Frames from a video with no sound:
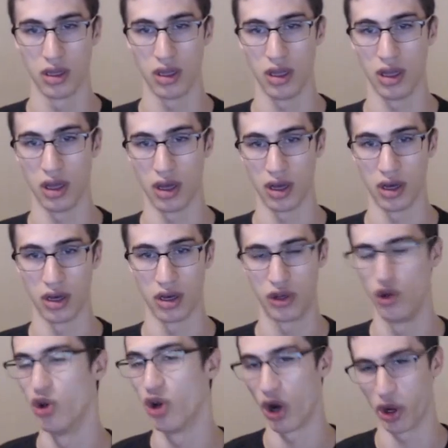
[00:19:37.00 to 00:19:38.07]
a
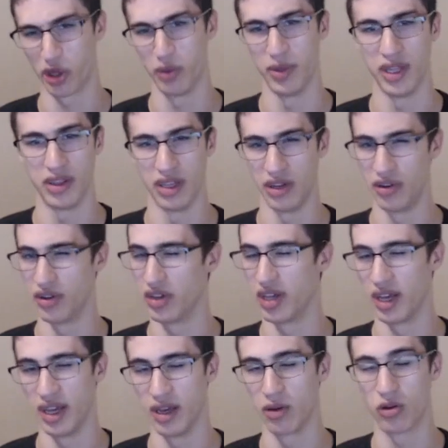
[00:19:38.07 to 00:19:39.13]
good argument that you're going to
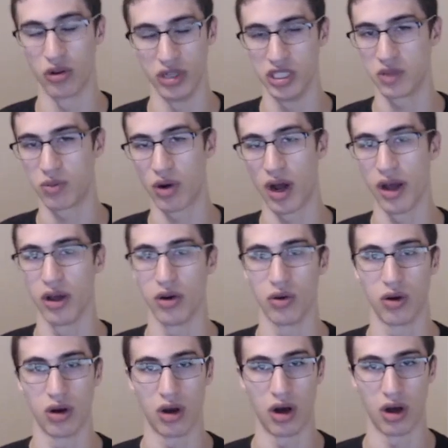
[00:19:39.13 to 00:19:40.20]
get increased prio
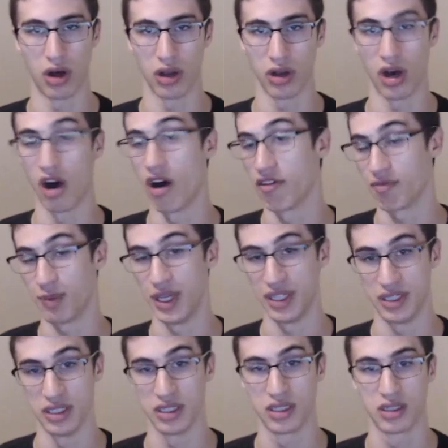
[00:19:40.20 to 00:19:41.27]
on off
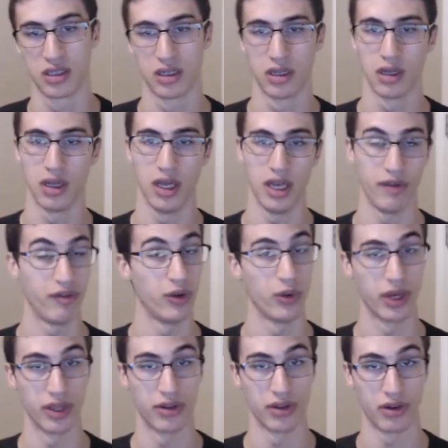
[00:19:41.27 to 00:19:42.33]
pieces if you
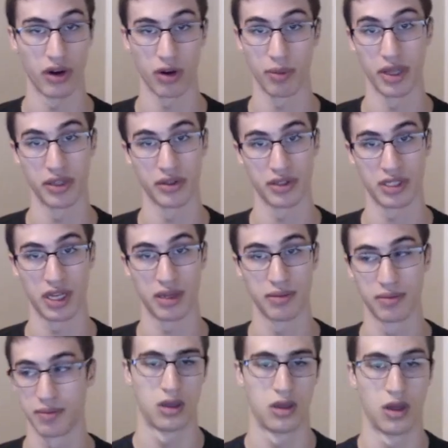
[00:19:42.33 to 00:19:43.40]
get the Darkmantle set.
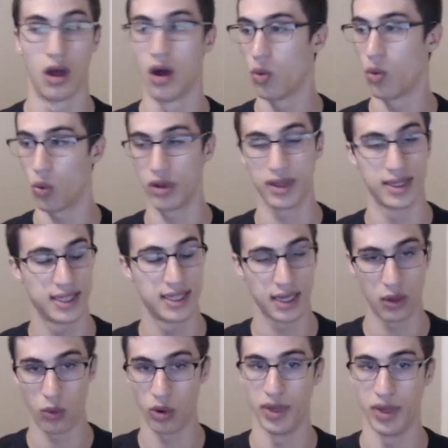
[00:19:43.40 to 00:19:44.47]
One last thing I
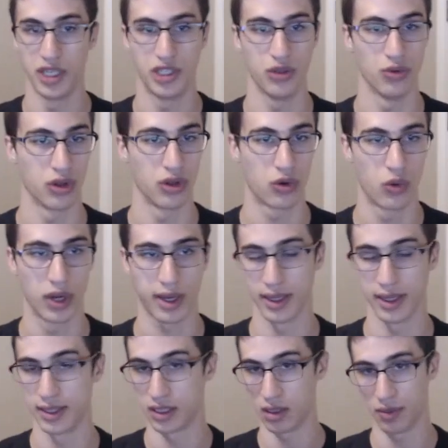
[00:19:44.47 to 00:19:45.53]
want to mention really quick is
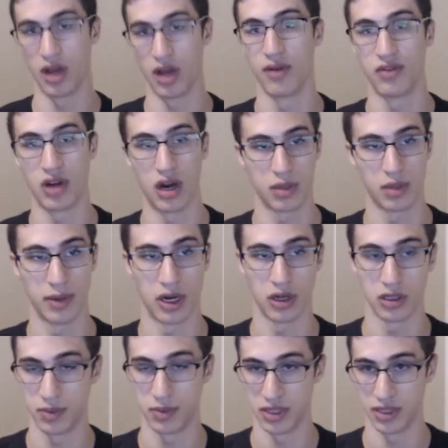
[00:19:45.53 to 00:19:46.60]
something I've talked about
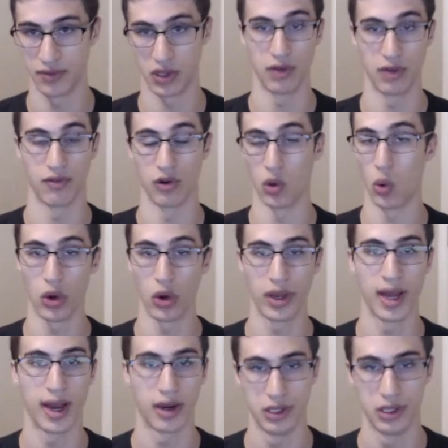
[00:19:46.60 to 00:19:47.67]
specifically for Horde
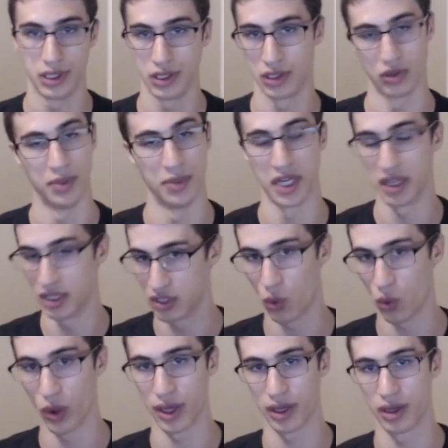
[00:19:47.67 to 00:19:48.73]
daggers, so I'll make this
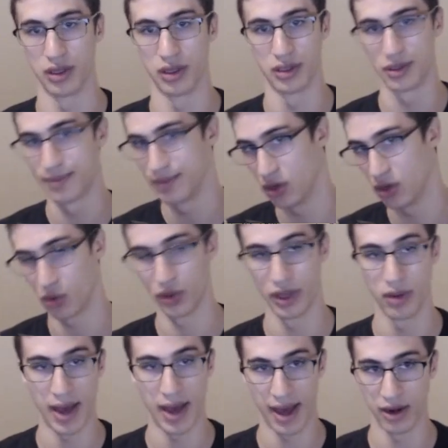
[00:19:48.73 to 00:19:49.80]
quick because it only
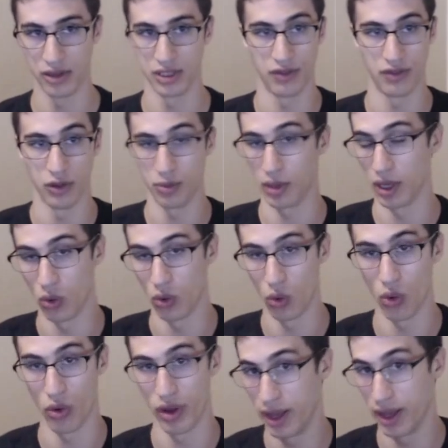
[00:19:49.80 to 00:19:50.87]
matters if you play
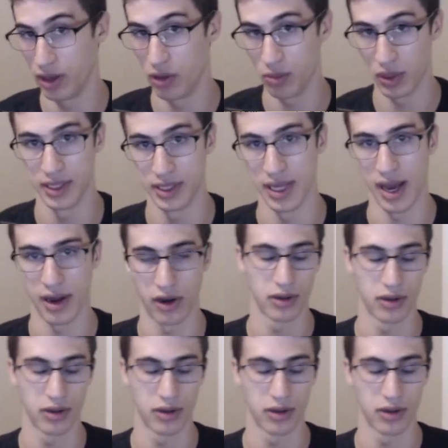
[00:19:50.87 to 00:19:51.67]
Horde and you play Dagger.